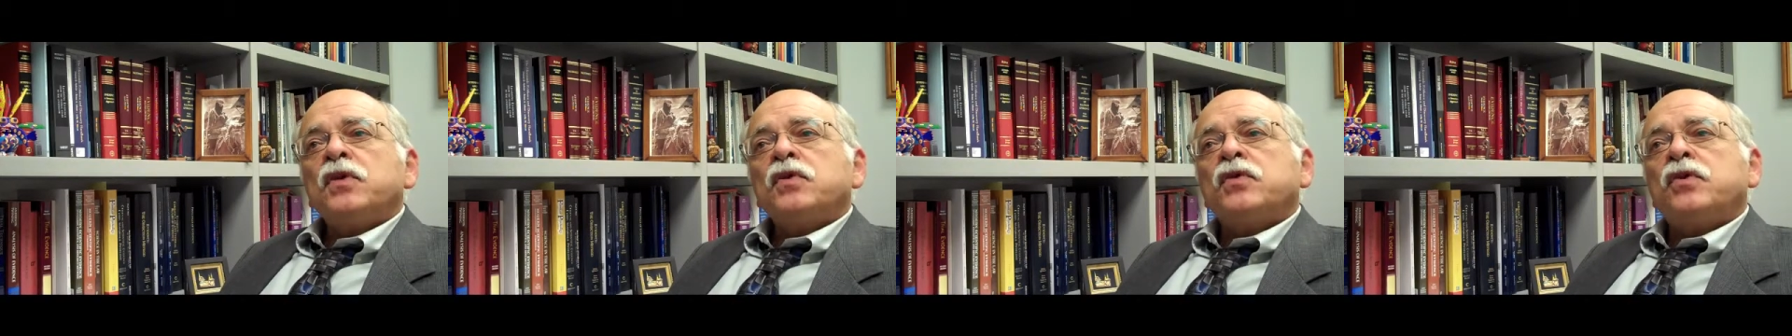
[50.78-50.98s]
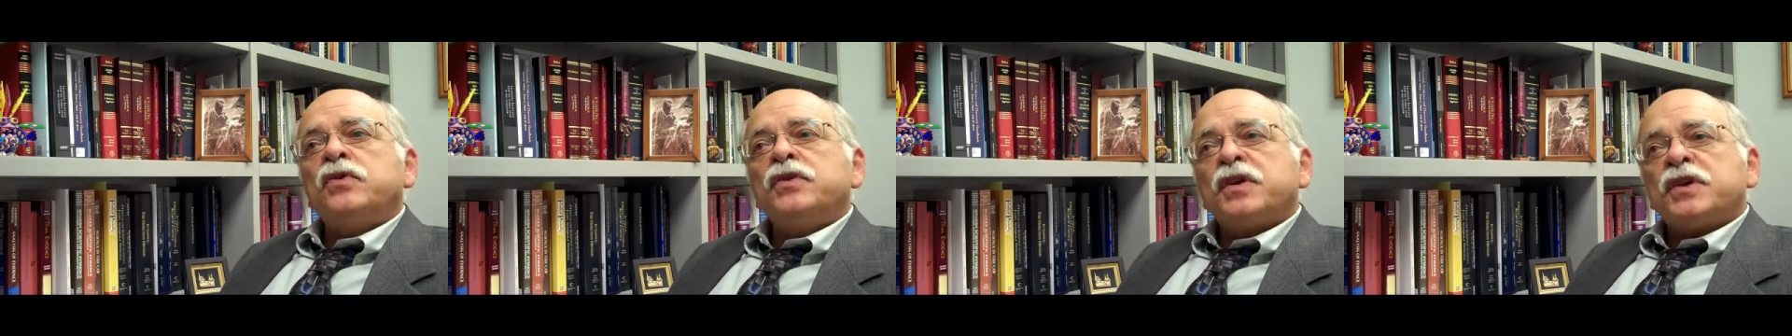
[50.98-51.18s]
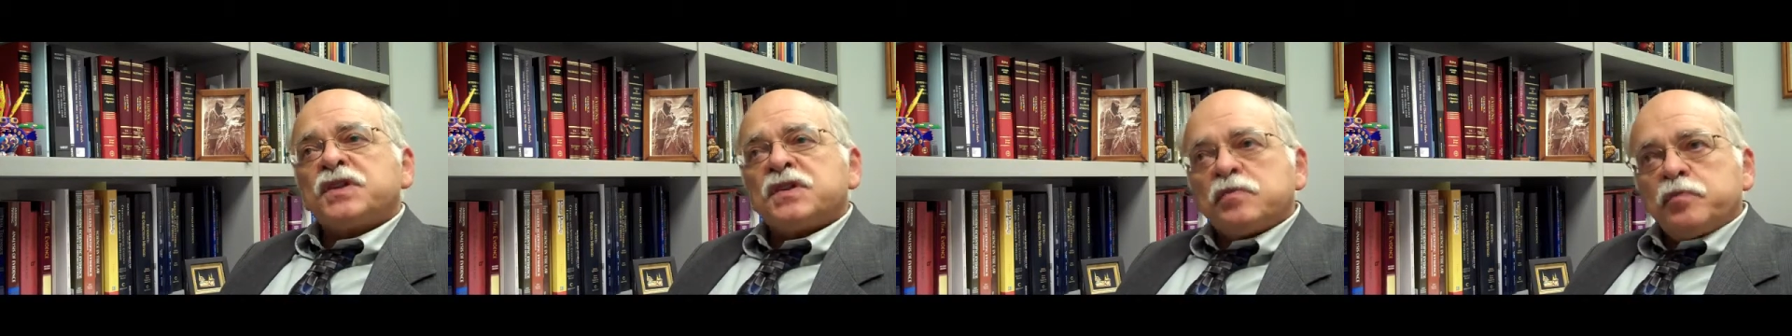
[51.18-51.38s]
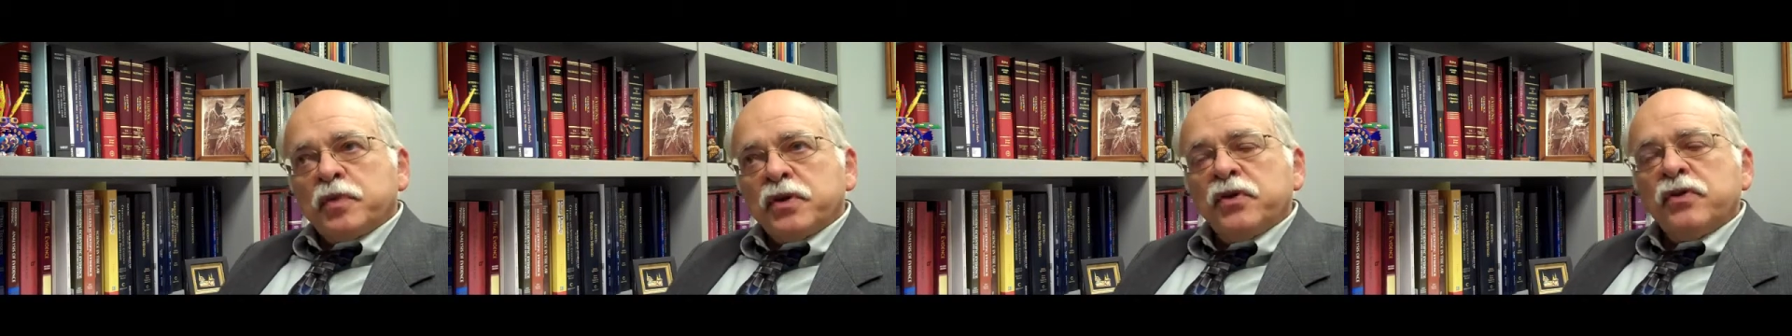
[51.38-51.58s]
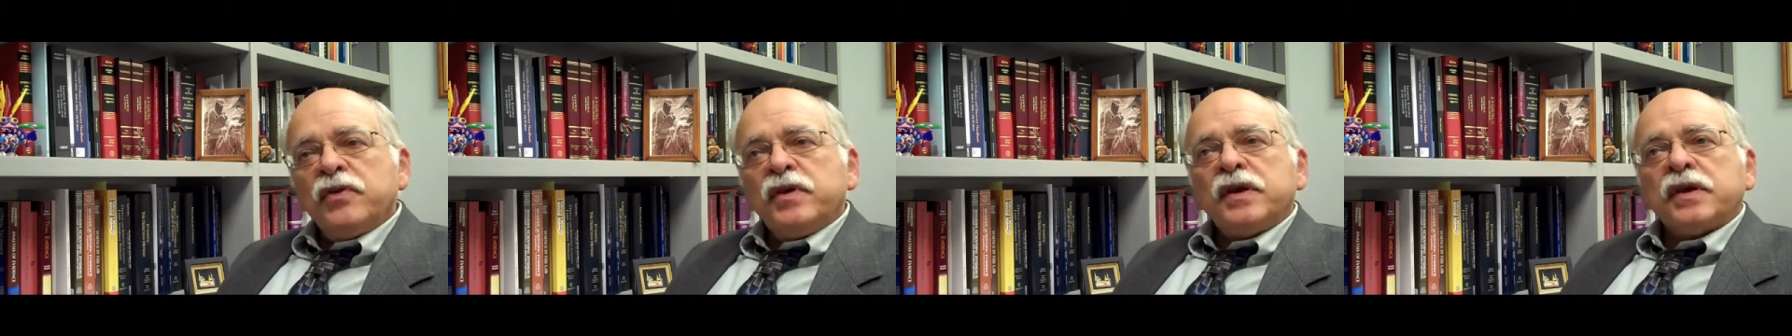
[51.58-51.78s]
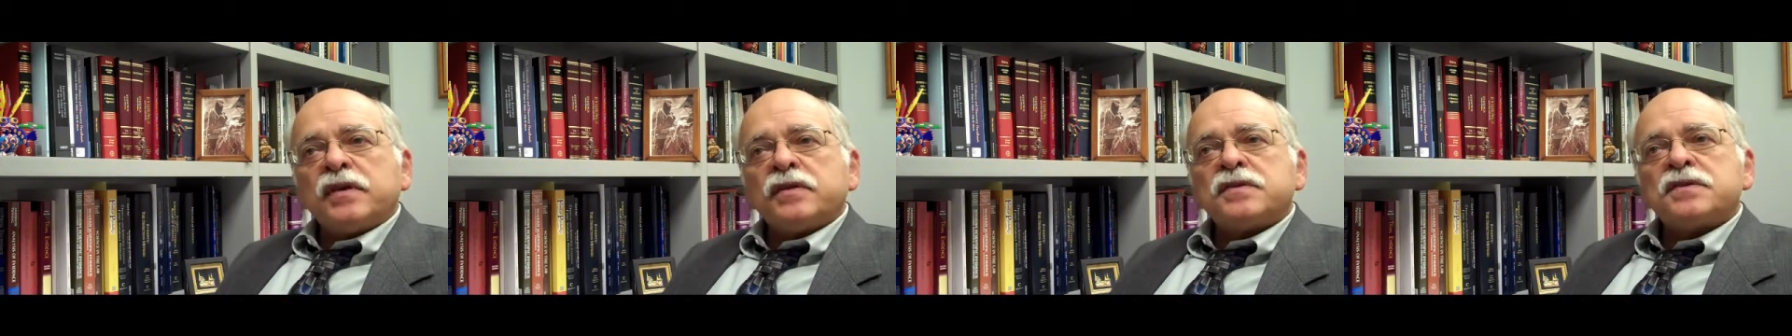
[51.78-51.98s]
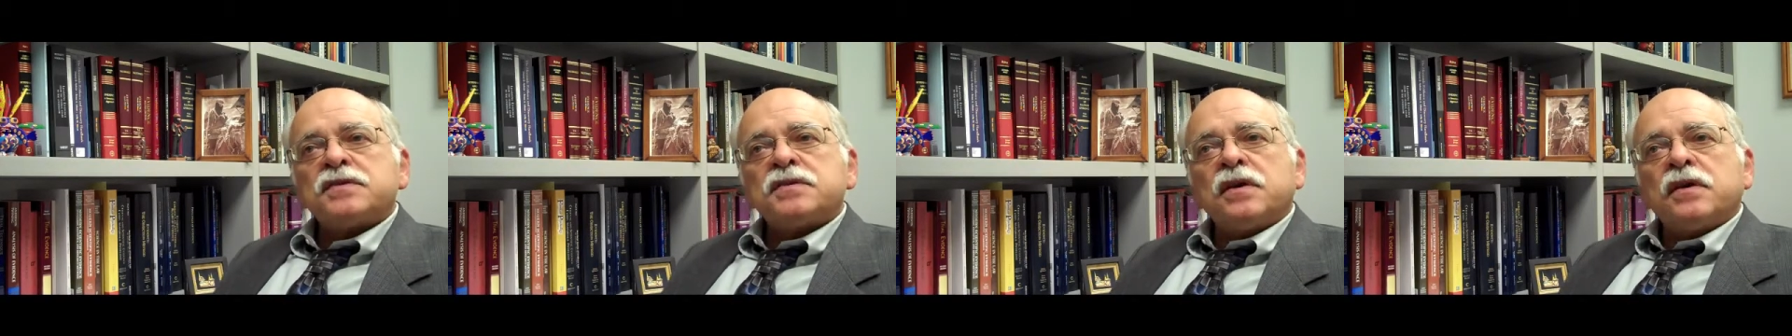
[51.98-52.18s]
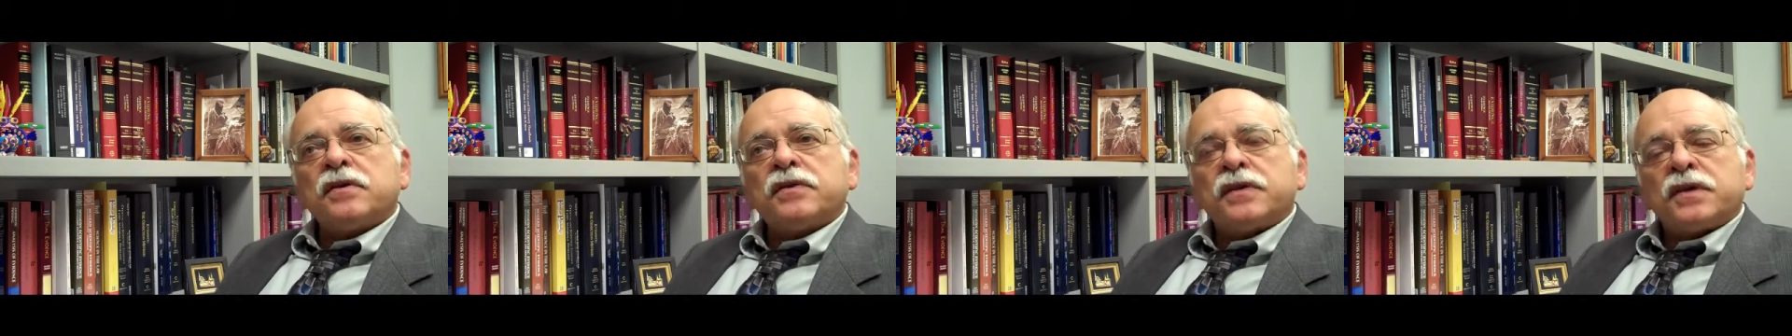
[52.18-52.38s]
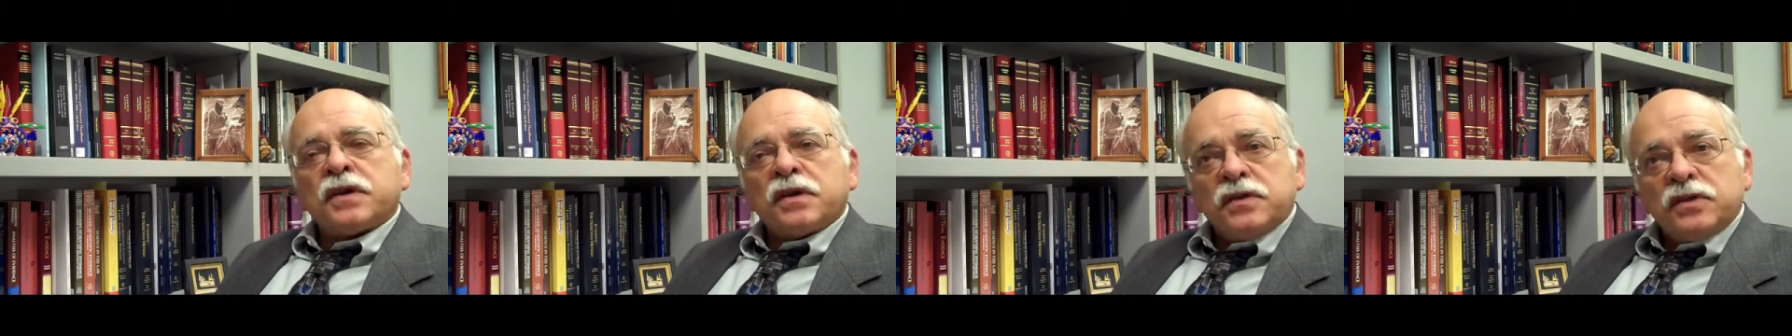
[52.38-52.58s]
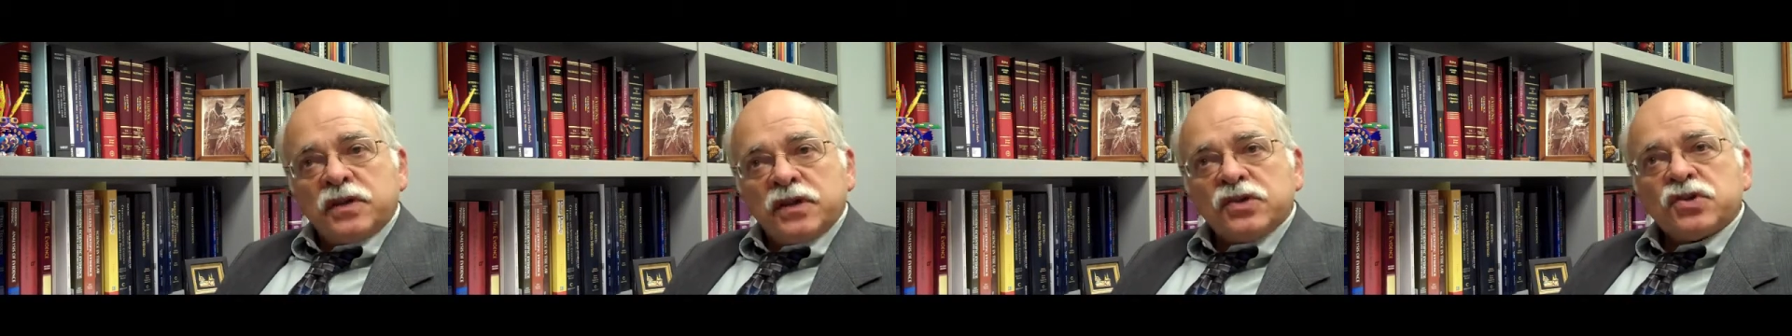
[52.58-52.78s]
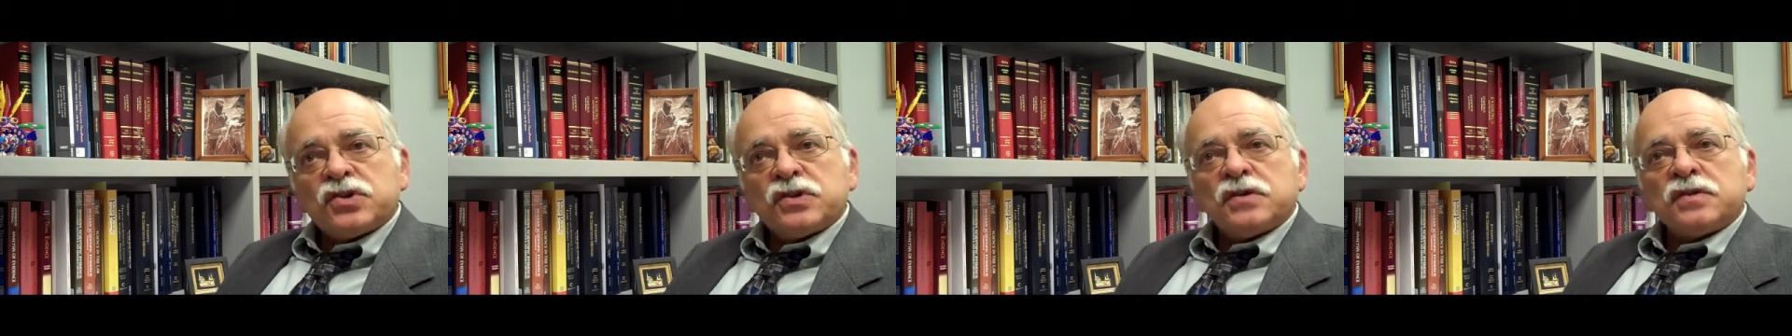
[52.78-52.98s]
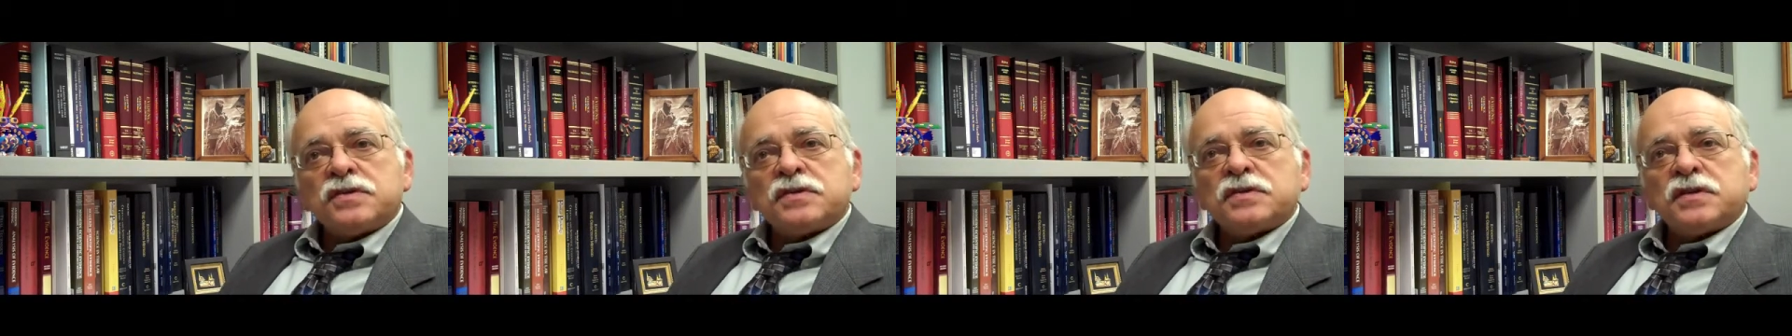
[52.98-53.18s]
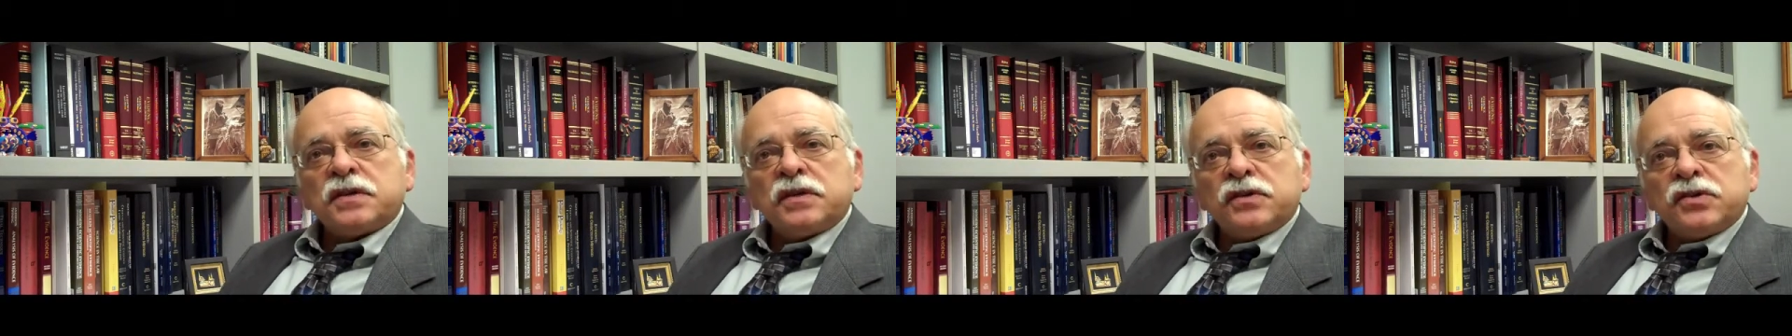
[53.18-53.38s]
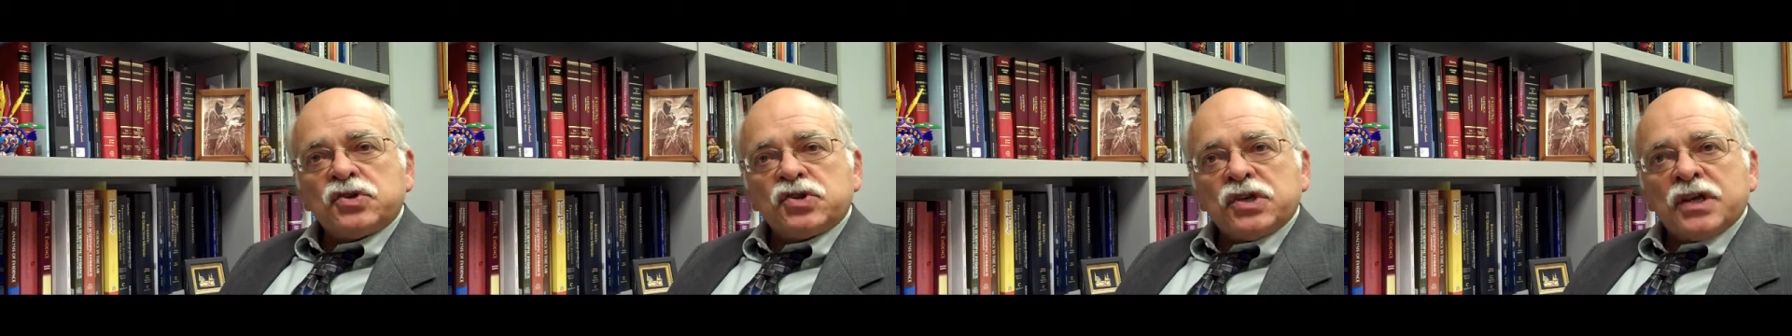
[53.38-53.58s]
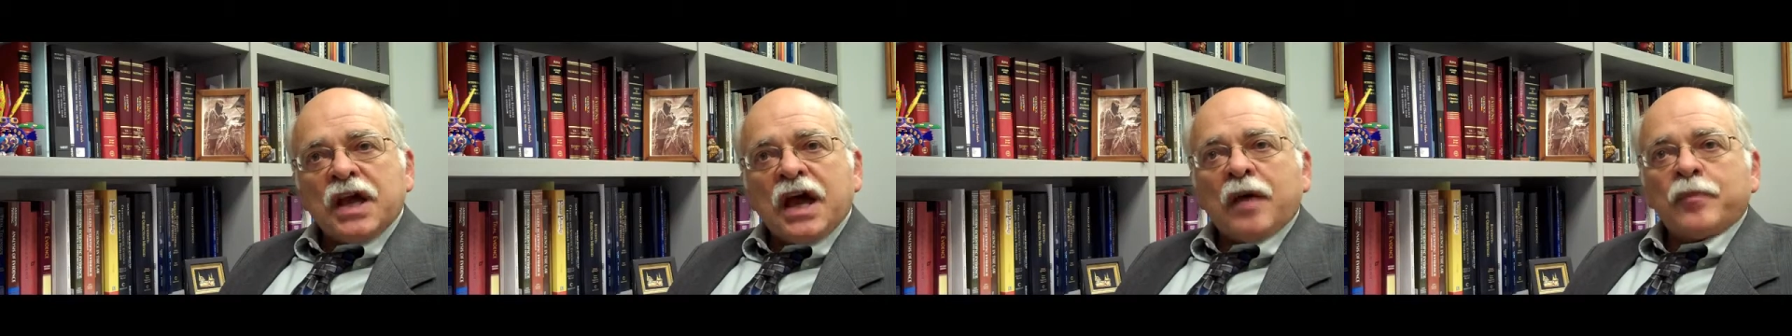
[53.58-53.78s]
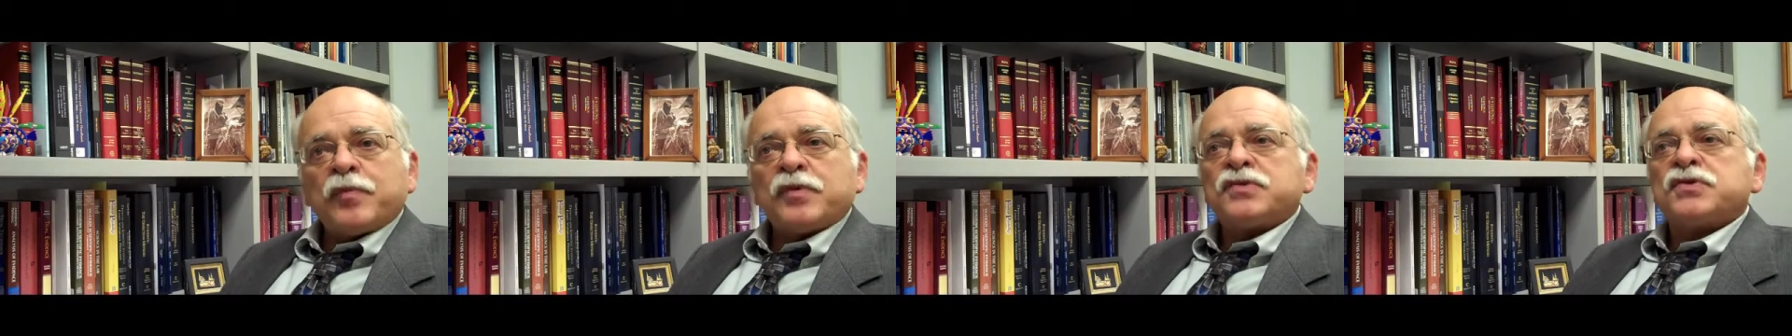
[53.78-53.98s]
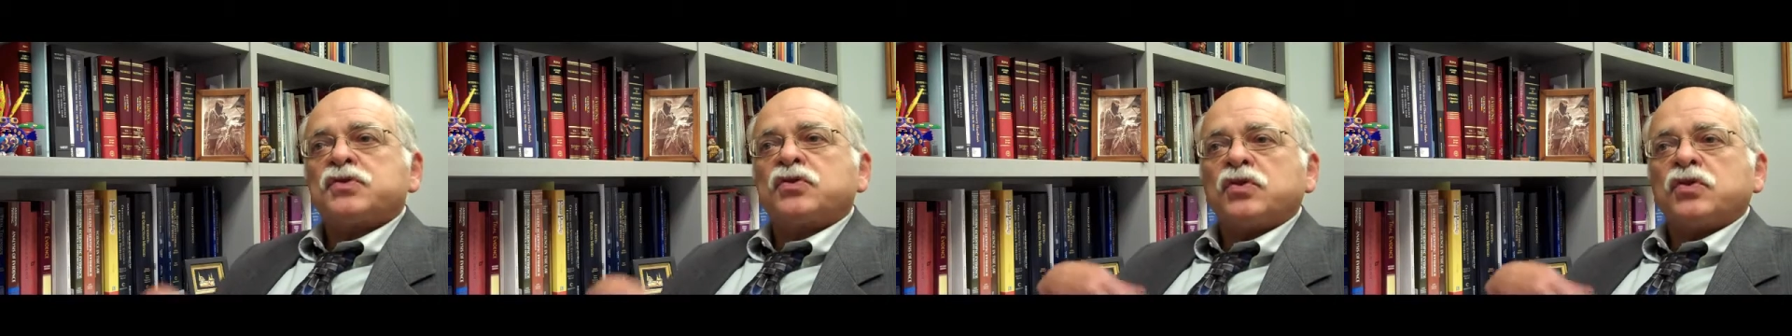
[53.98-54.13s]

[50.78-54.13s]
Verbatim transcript: could experience uh, the conditions in Chiapas,